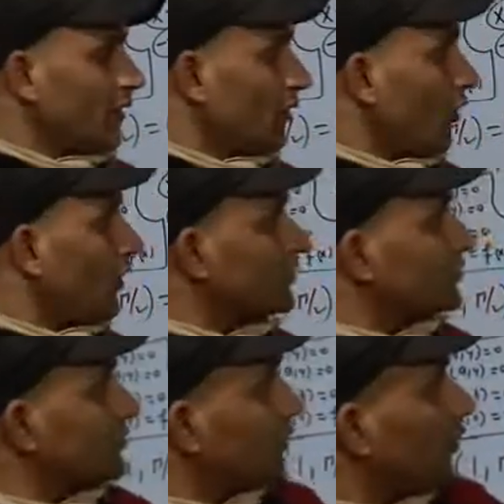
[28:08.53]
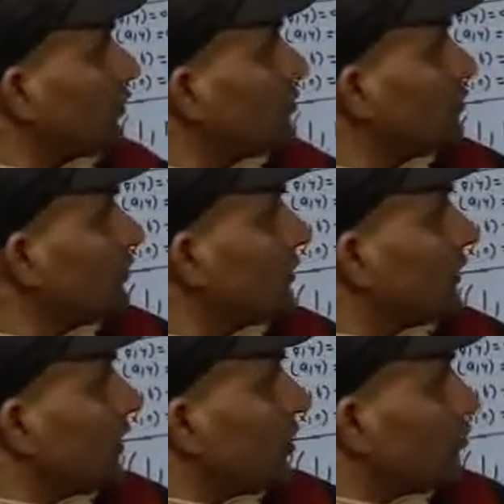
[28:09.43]
Also
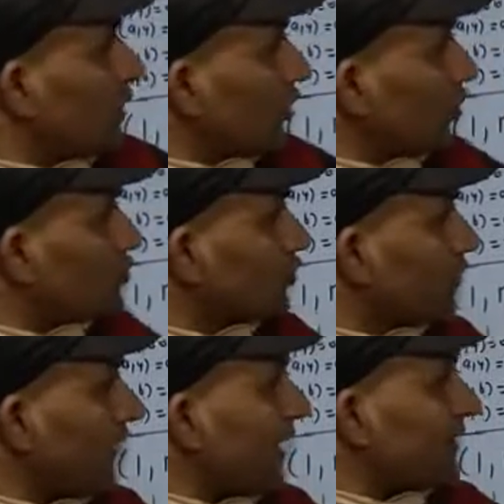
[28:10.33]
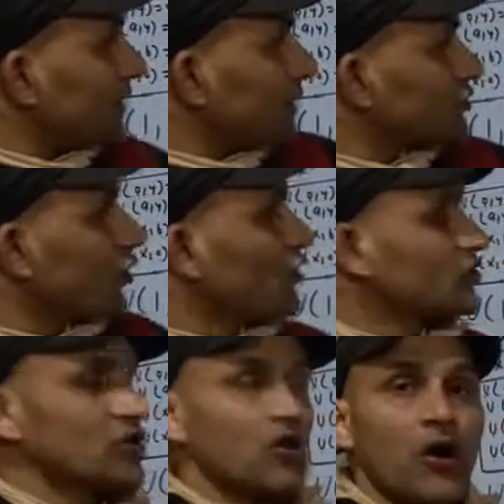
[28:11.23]
you can also find the
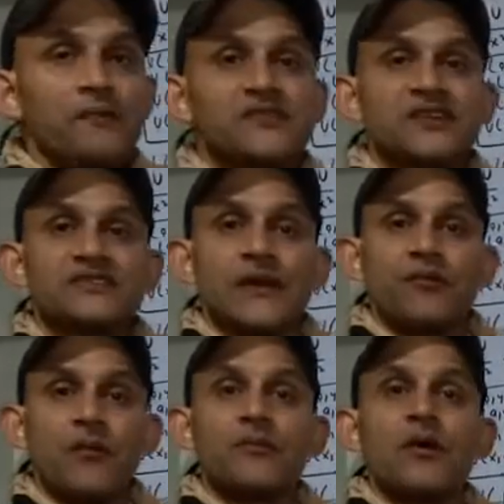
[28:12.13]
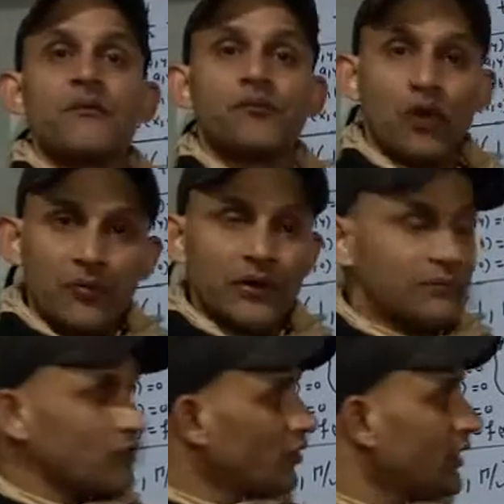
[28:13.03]
solution of such type of
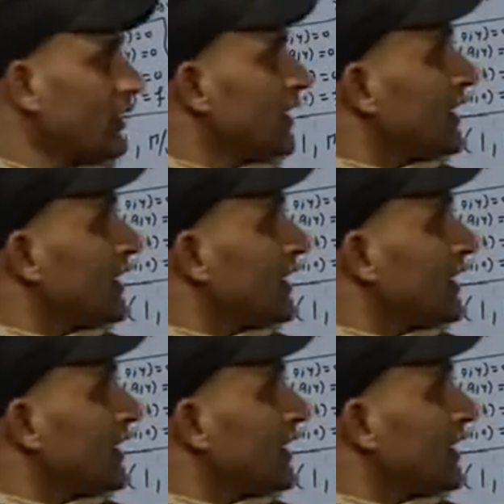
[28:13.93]
problem. Okay,